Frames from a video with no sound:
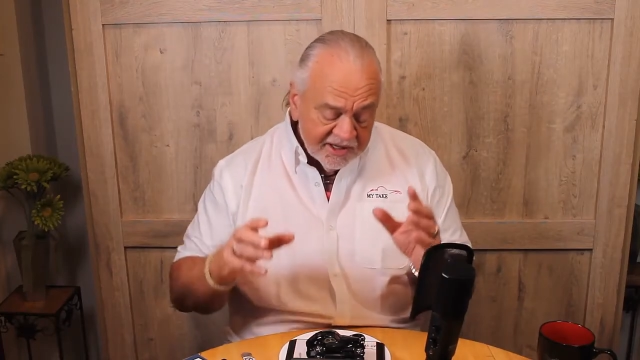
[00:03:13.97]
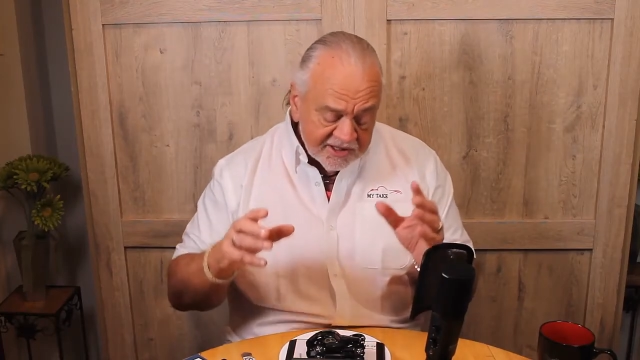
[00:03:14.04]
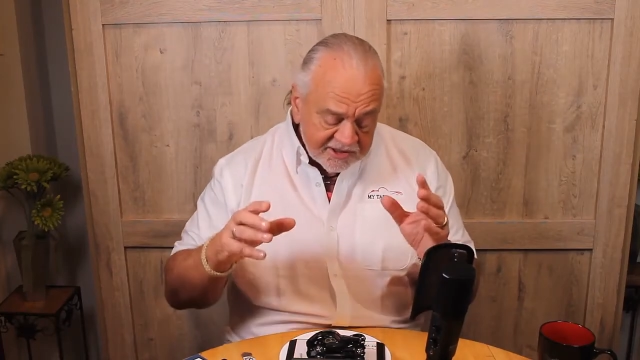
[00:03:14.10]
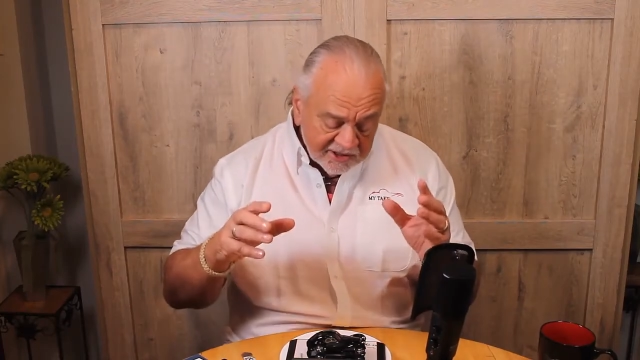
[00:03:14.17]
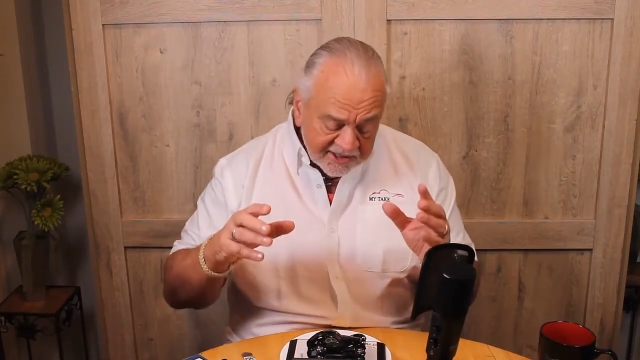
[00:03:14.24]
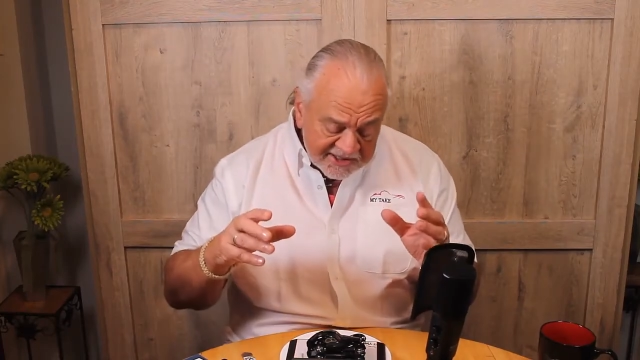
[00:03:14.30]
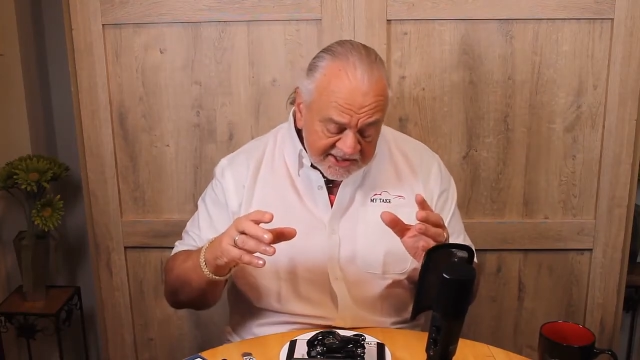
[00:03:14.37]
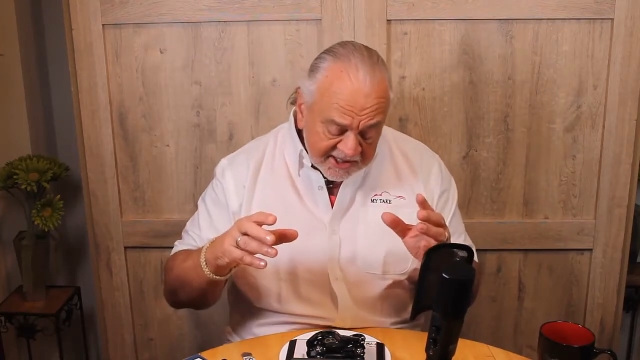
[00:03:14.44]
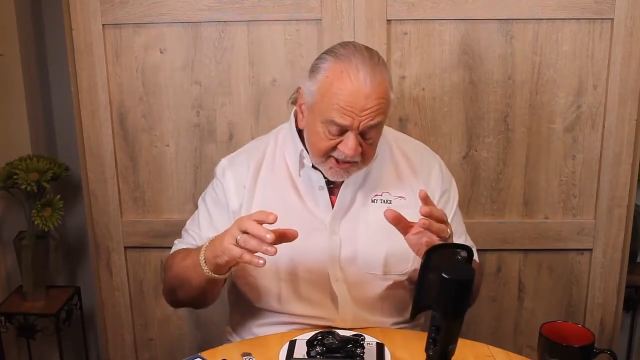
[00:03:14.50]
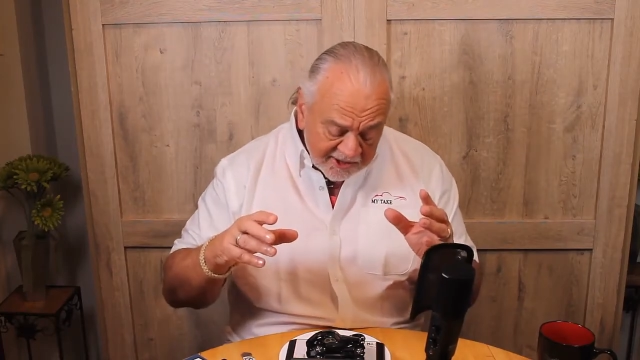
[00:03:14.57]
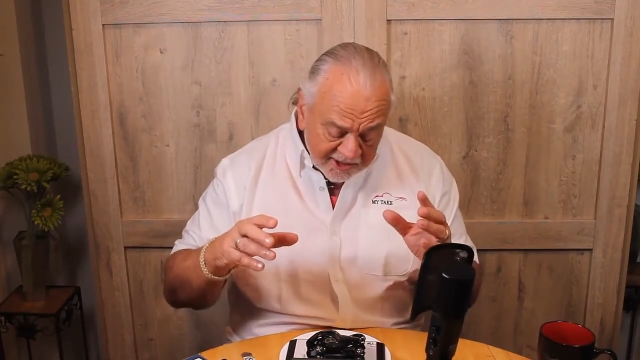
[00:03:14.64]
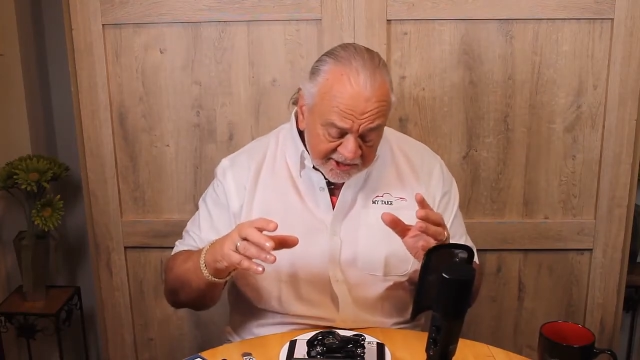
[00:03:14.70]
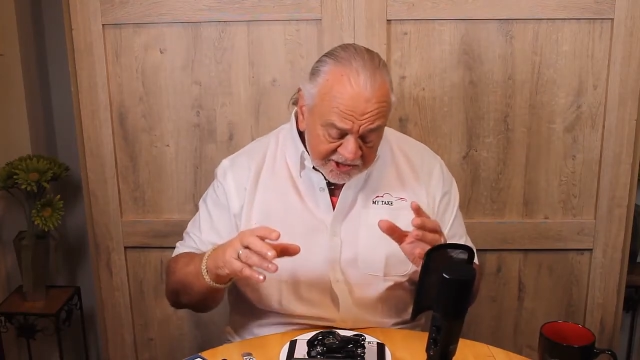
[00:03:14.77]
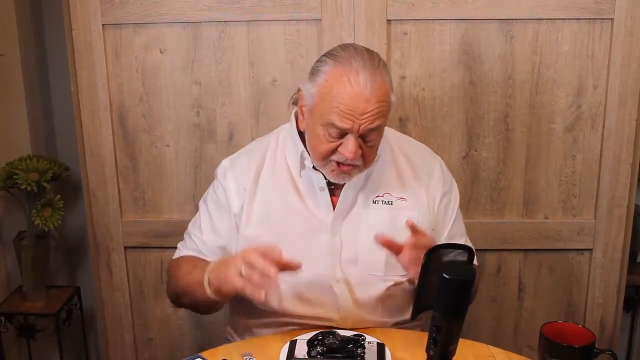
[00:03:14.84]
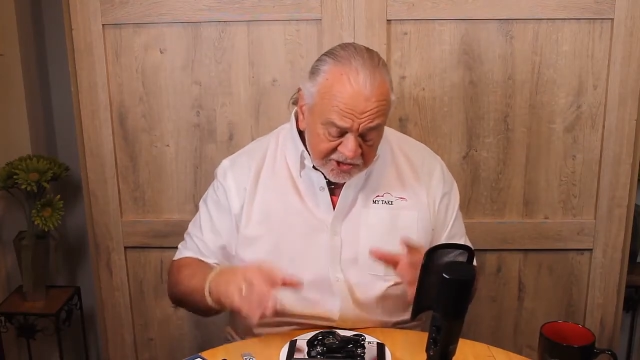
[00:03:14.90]
So let's get it
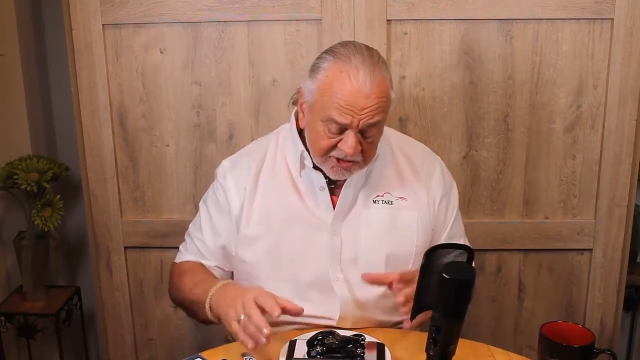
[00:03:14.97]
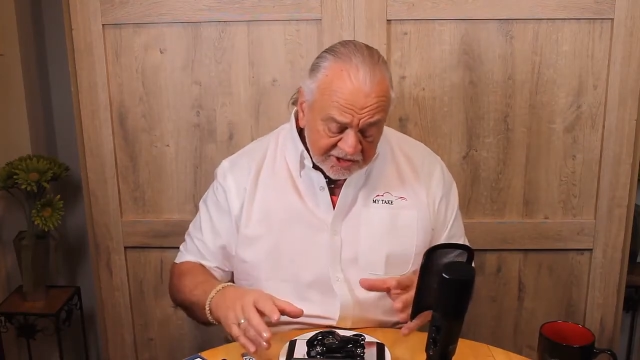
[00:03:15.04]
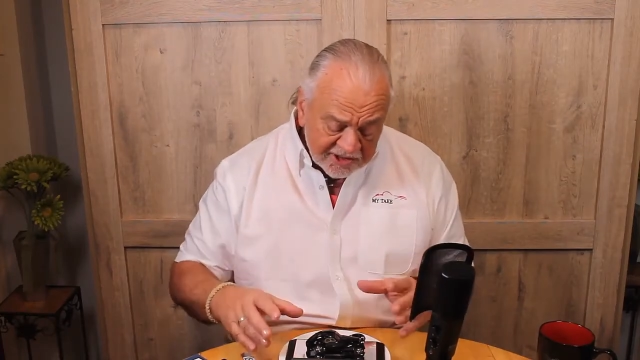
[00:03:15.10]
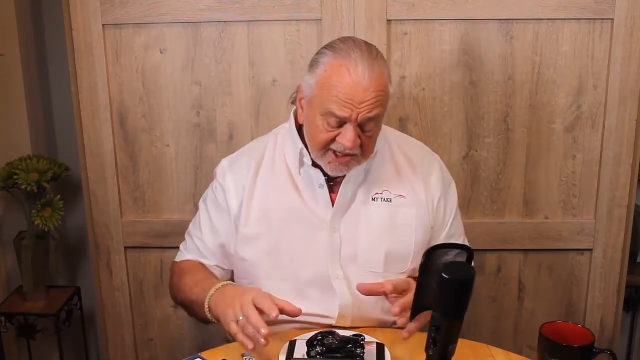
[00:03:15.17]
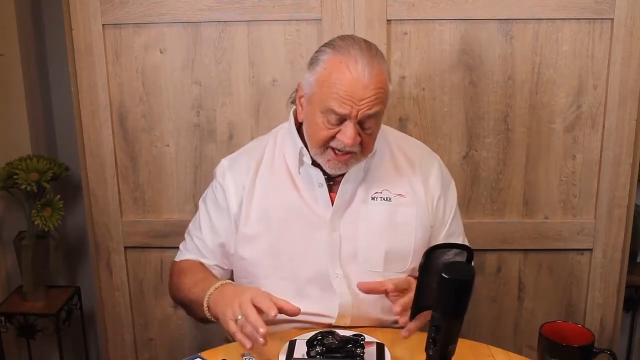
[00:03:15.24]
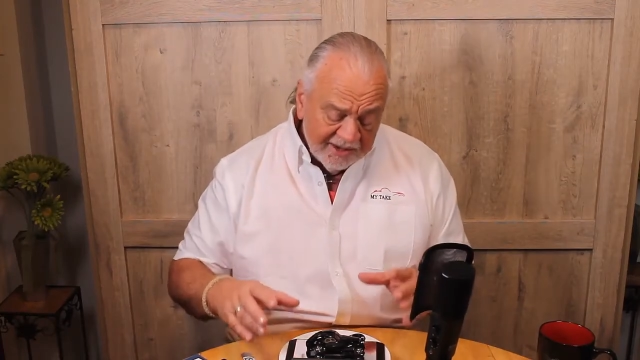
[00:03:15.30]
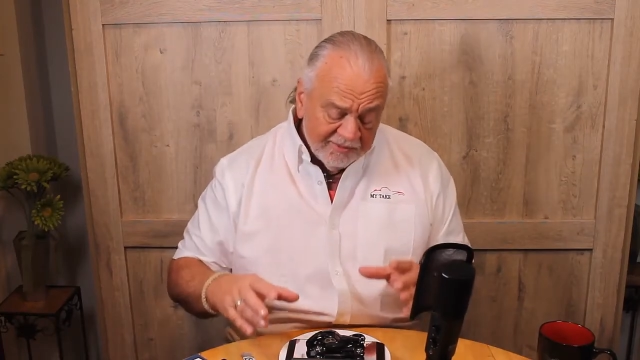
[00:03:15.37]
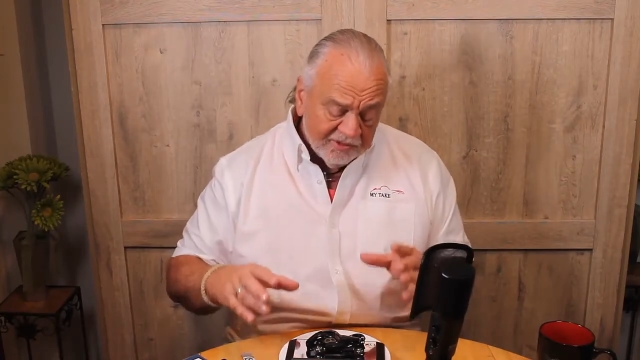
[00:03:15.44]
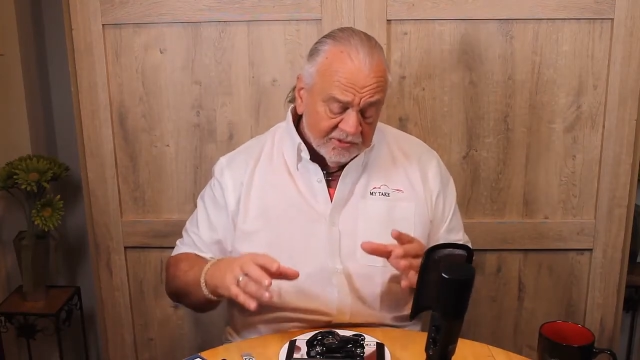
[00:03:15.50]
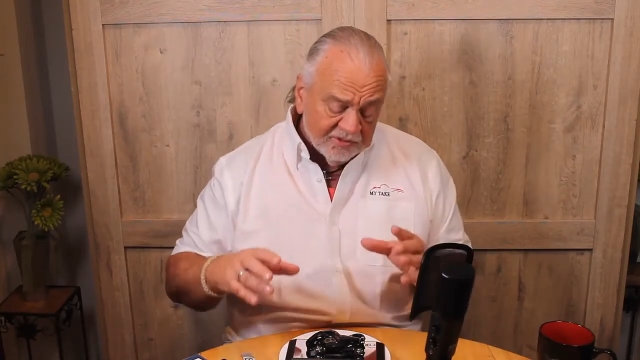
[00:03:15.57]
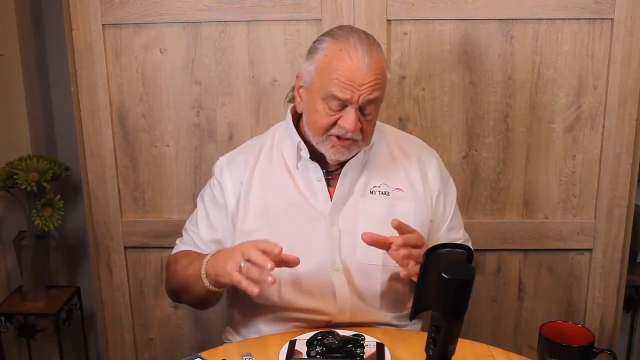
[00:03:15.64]
on the turntable.